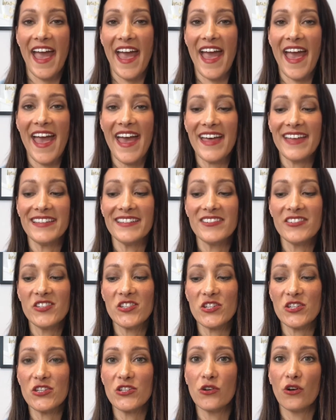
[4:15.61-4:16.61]

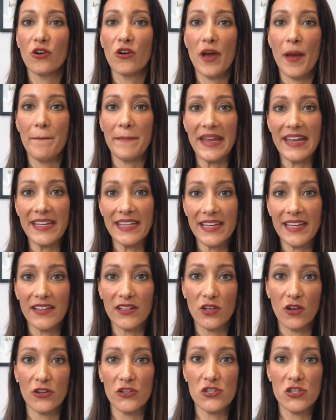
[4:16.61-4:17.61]
And your immediate
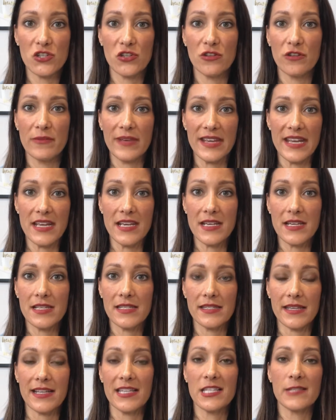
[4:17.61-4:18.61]
go-to
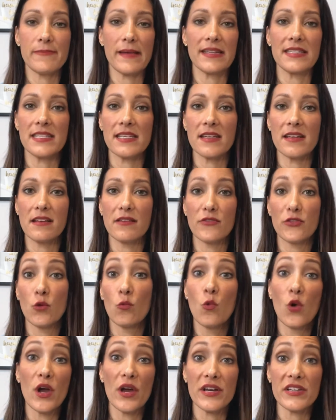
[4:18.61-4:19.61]
is expecting the
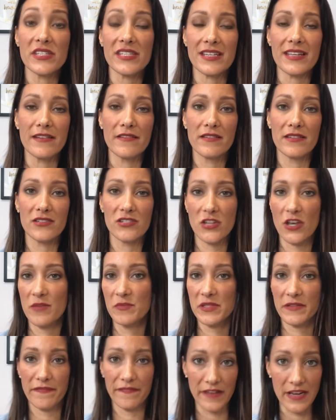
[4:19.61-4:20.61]
worst in
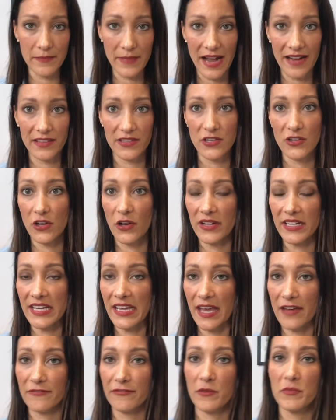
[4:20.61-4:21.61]
terms of feedback that you're going to
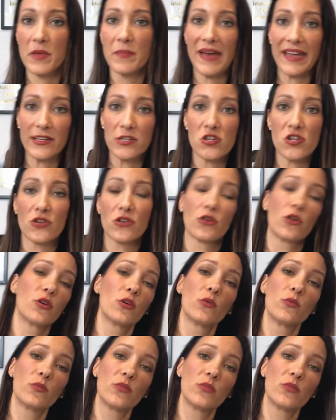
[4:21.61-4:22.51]
get from the manager or,